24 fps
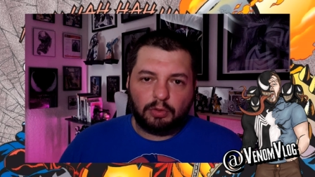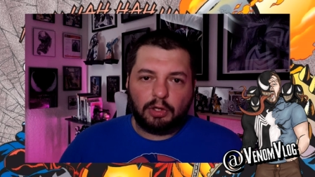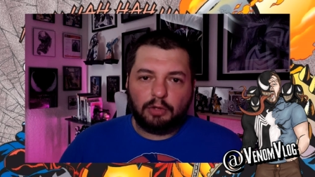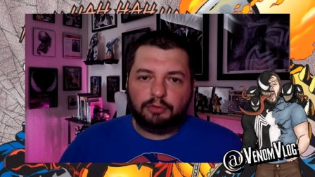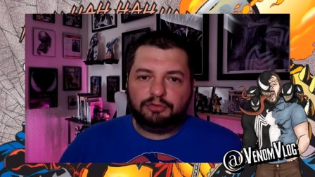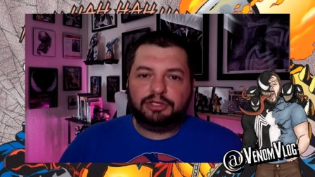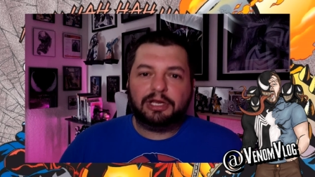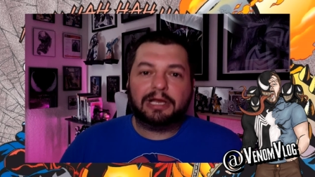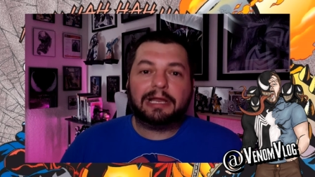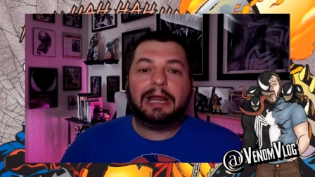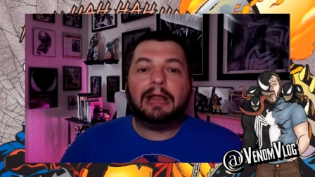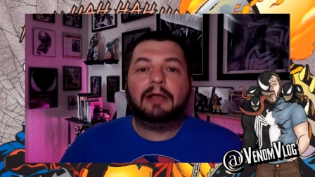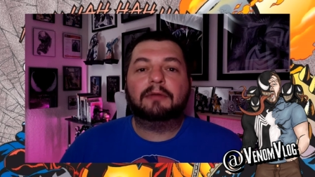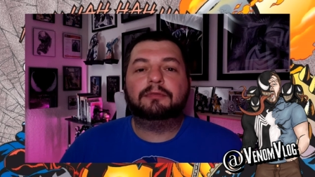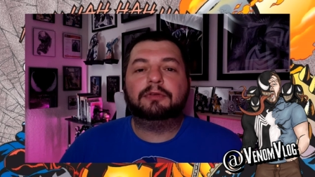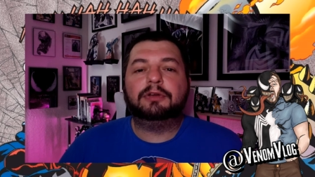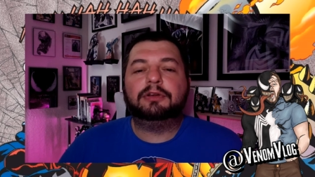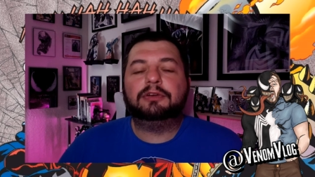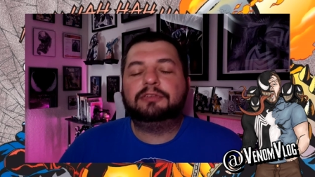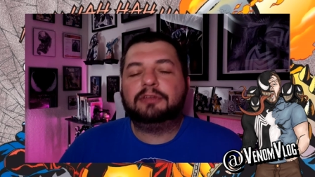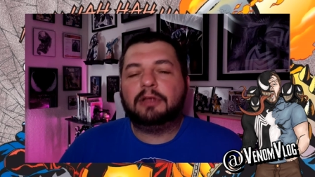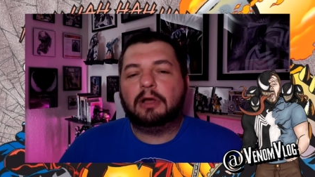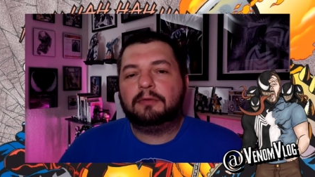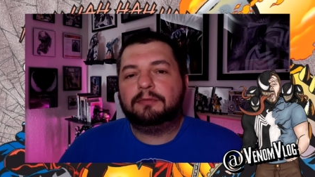Go check it out for
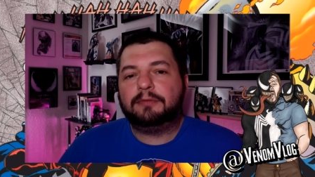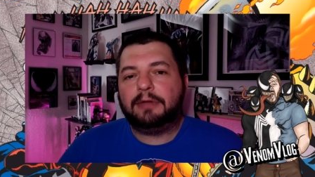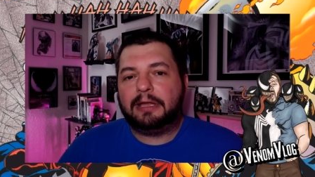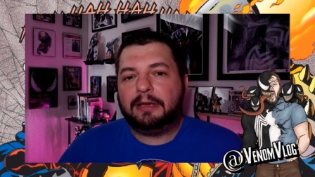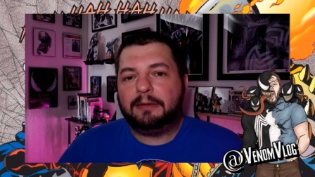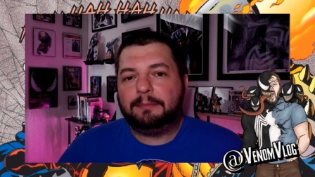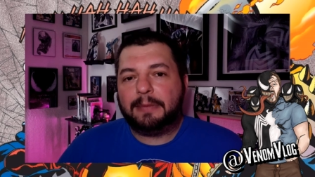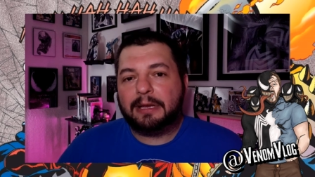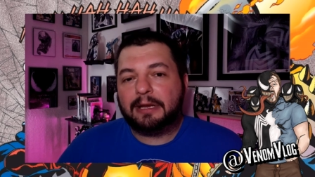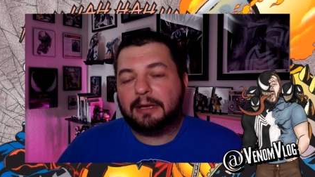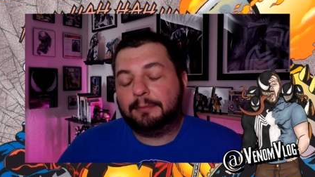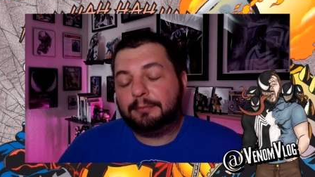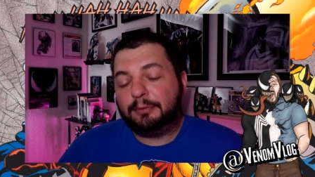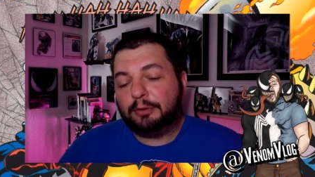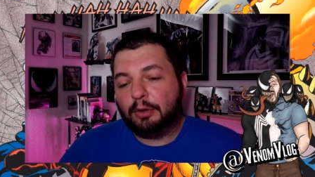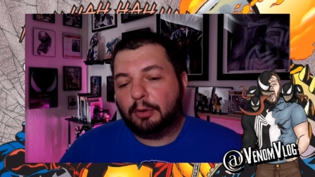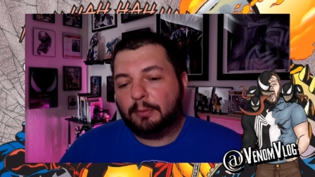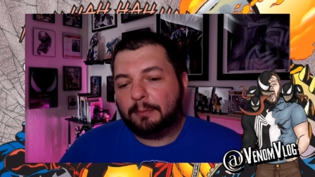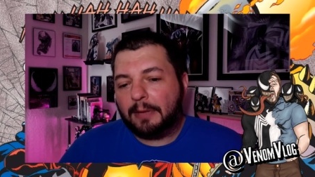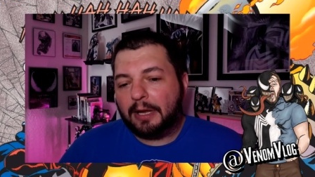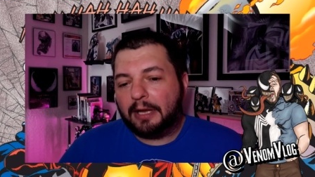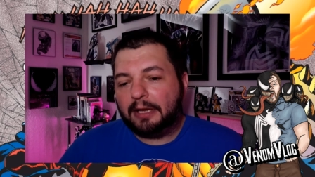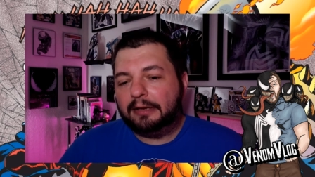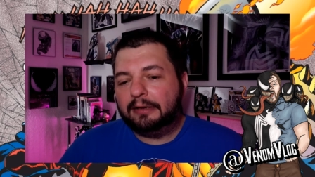yourself and make up your
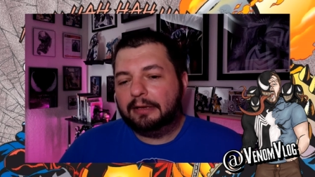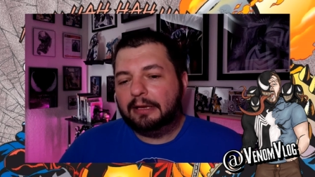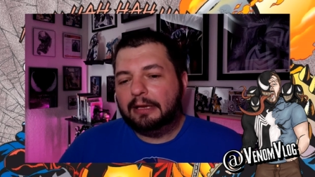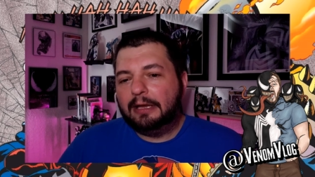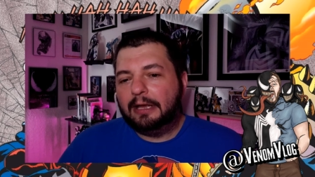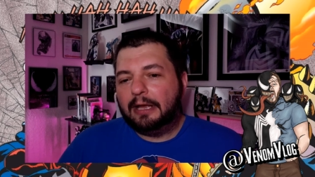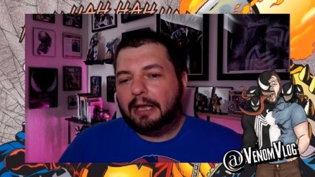own mind.